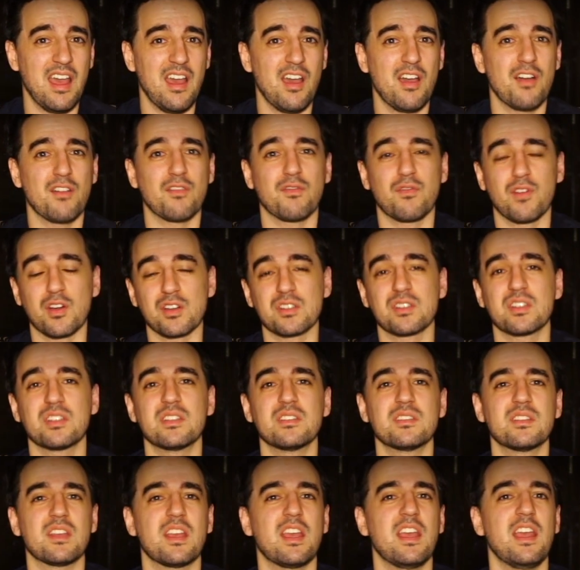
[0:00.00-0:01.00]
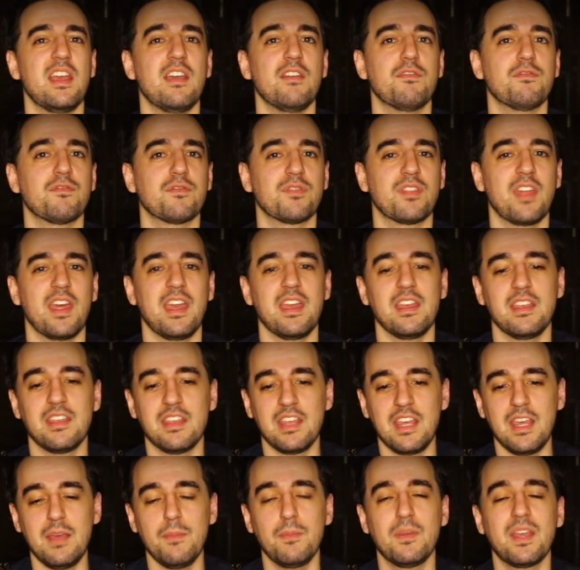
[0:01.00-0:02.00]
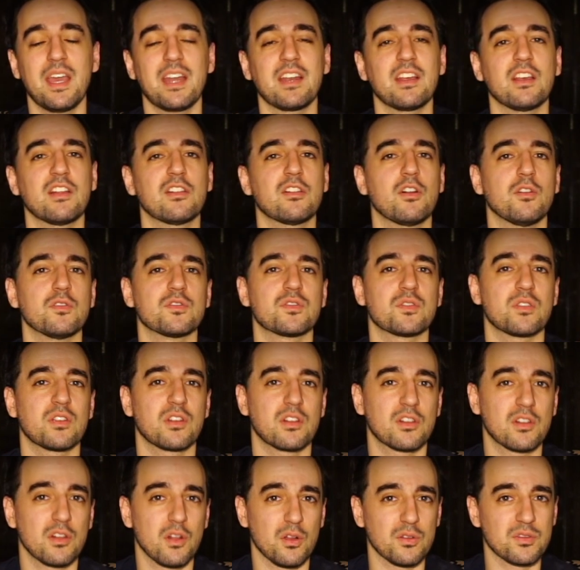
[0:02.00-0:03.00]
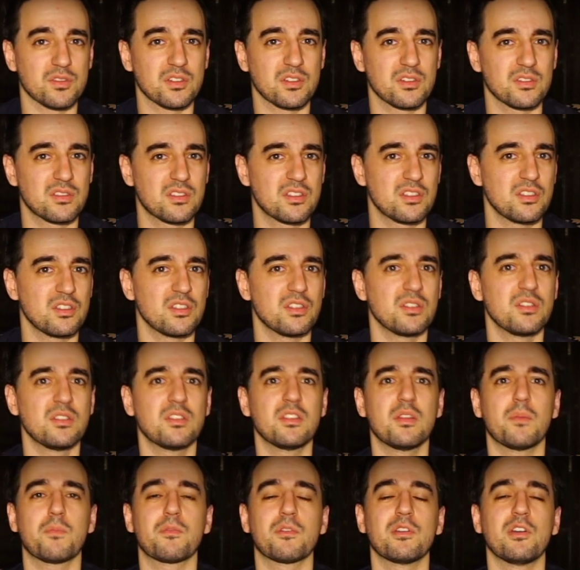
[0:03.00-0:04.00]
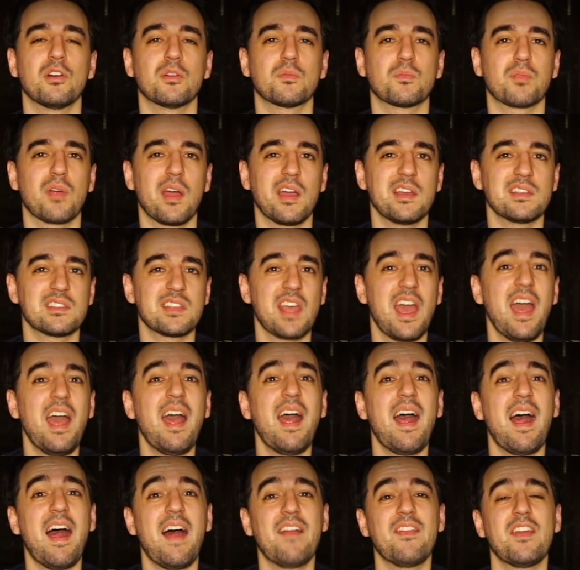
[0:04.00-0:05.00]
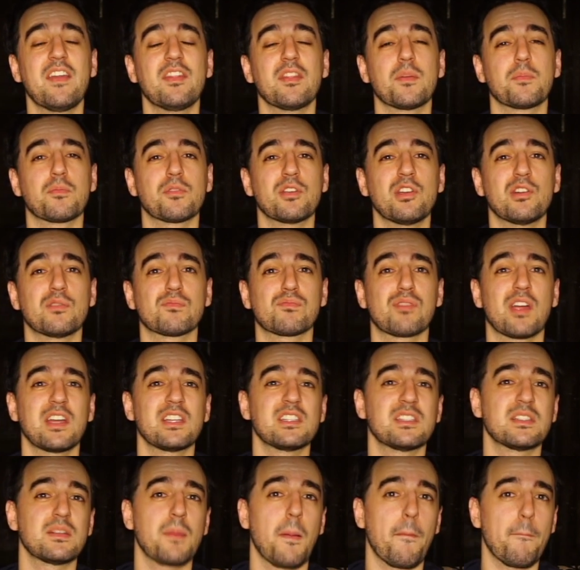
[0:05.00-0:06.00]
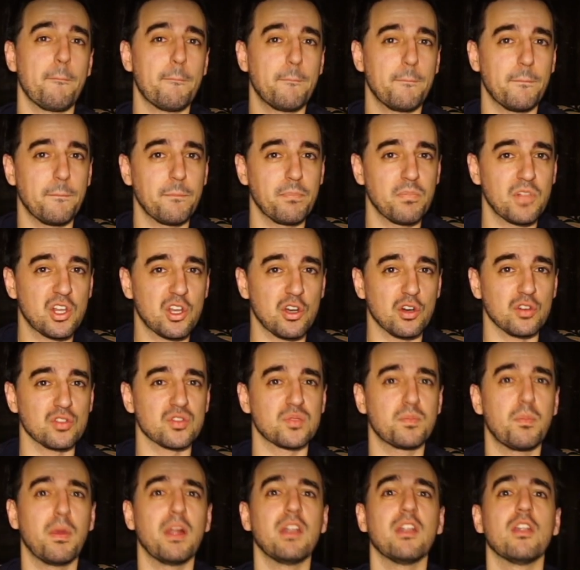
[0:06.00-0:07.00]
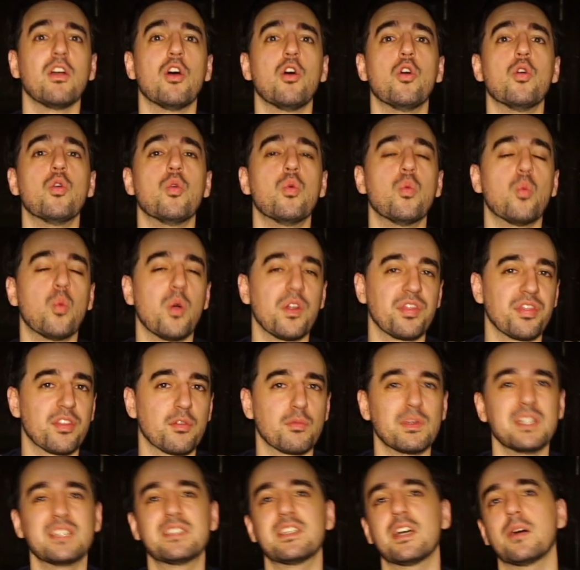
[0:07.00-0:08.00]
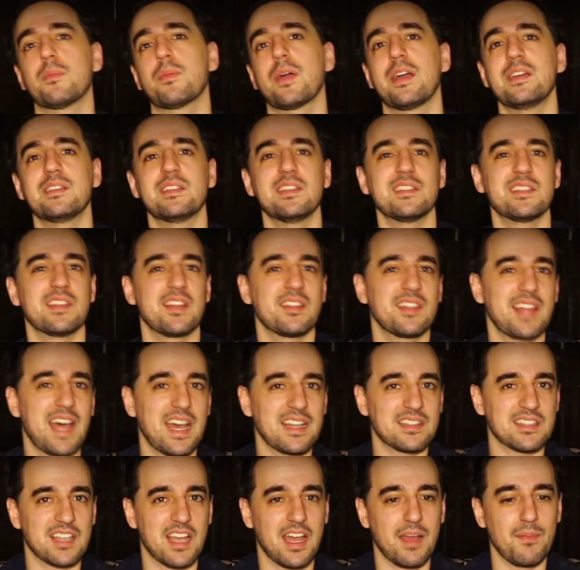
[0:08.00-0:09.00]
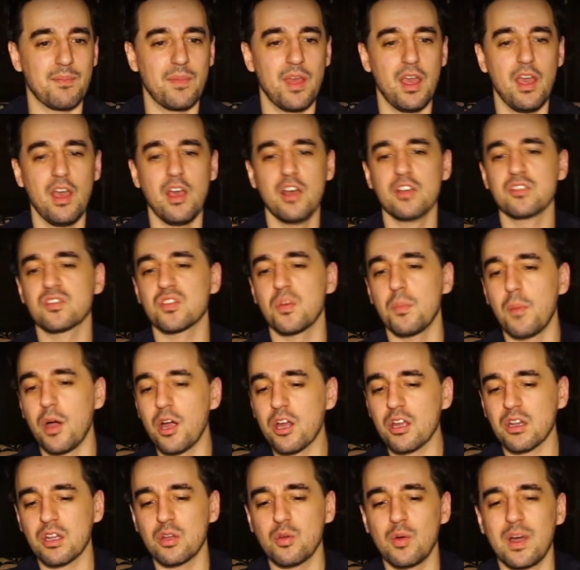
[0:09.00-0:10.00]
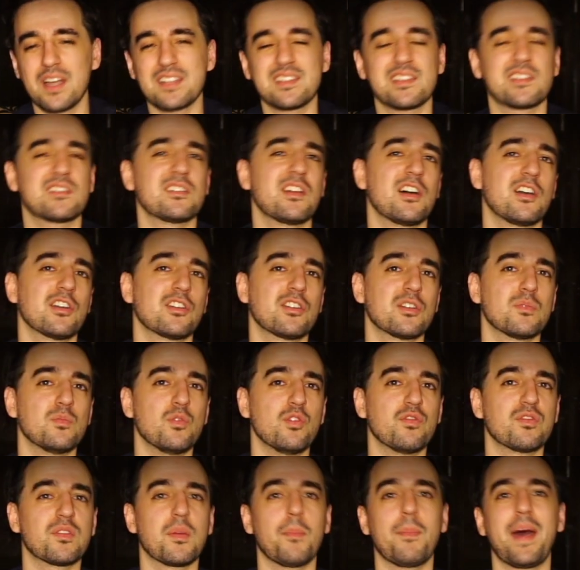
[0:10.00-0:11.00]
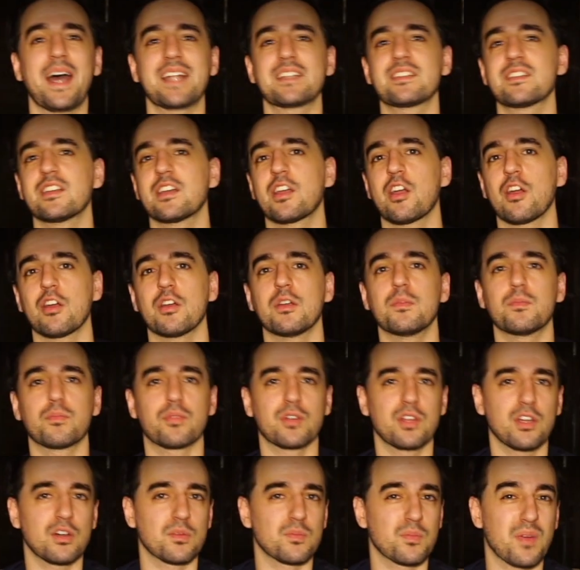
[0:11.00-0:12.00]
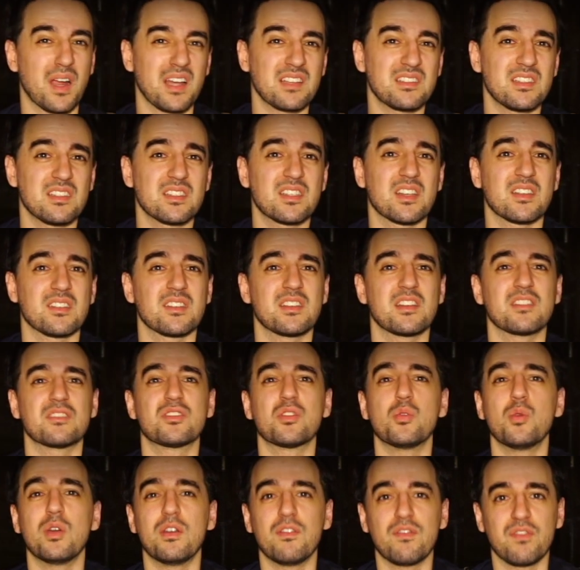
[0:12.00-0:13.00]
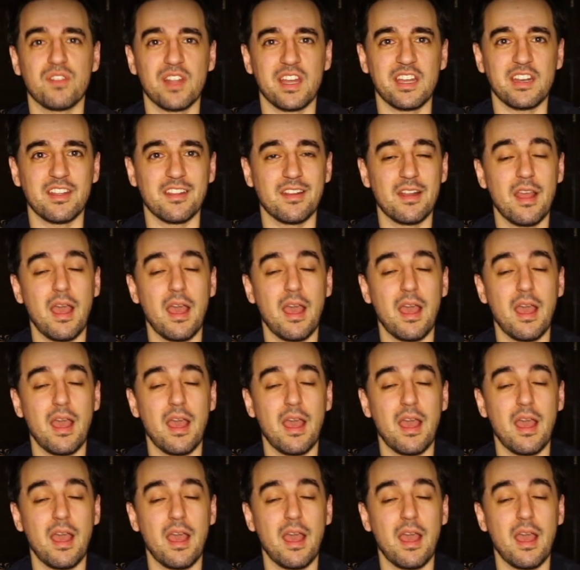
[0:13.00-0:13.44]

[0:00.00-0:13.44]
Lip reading: versus if they keep getting closer and closer to the pre-owned price, and then the pre-owned price goes below what the retail price is at that time. So marketing wise, it's not a good move to match the current pre-owned prices because they're too inflated.